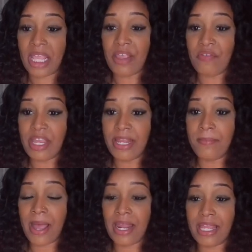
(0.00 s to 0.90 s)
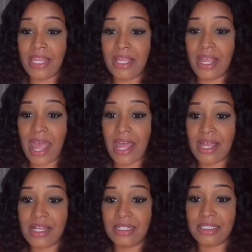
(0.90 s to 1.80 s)
If anybody
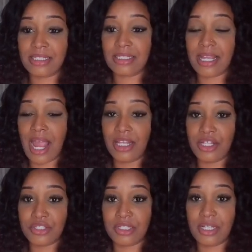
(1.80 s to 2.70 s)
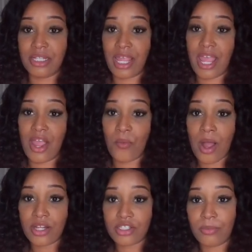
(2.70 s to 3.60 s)
has gotten theirs done that had
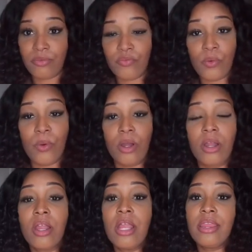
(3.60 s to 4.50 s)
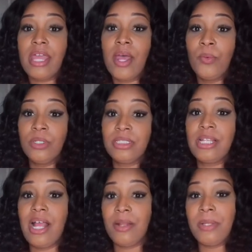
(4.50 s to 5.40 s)
watched it before, that was
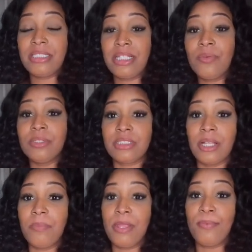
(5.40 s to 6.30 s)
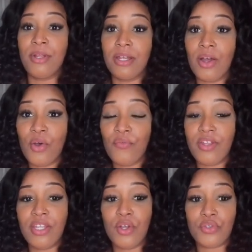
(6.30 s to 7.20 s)
telling me, because there was some people in the old
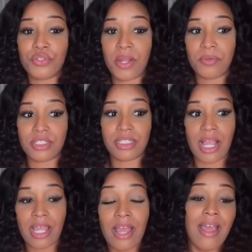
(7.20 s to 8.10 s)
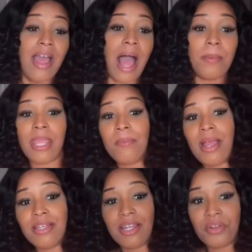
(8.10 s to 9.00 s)
videos that were just like, I'm getting
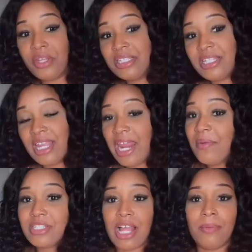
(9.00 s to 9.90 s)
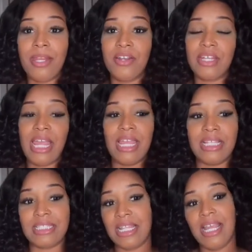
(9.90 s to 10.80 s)
mine done on this day. They were telling me their
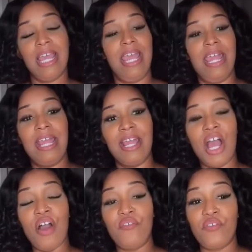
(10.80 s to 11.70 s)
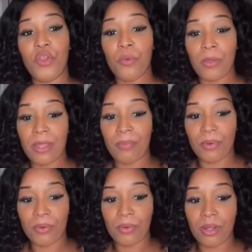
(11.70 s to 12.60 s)
dates, and a few
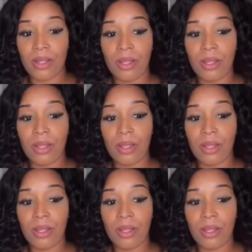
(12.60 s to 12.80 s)
people